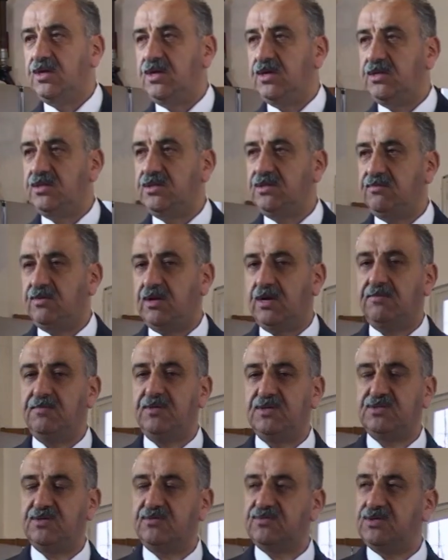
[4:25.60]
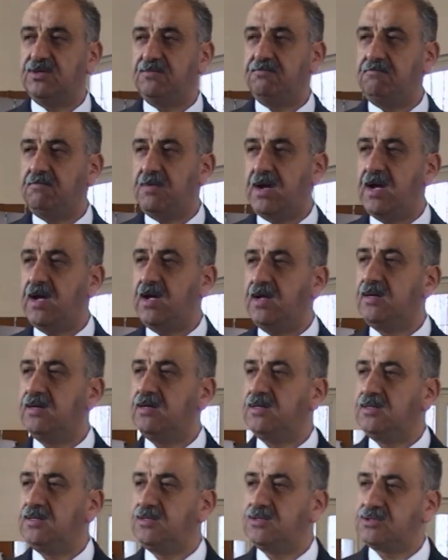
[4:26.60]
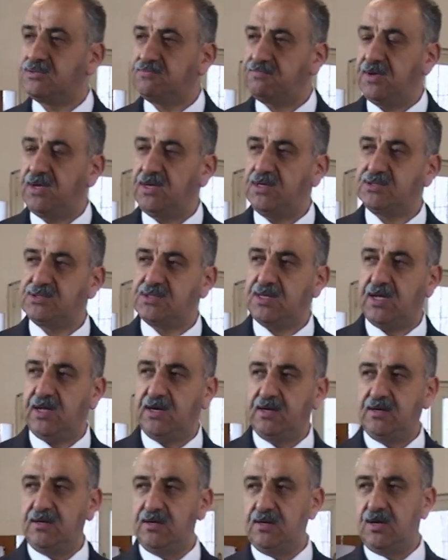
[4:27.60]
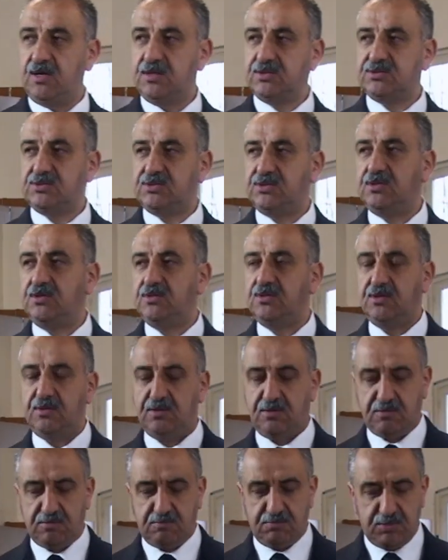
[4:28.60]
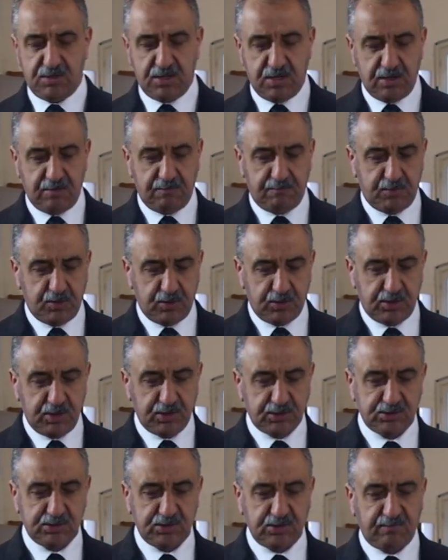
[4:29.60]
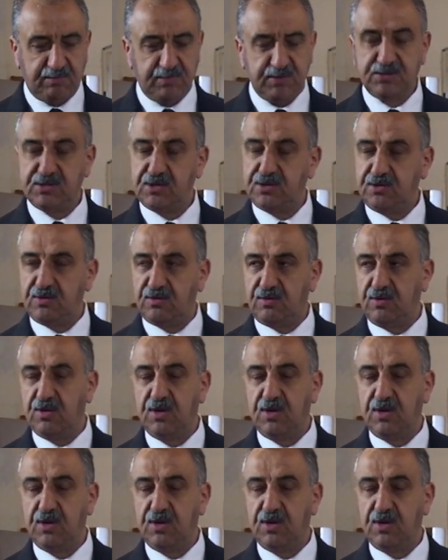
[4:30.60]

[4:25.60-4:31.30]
in development of the man in the space and not the production of material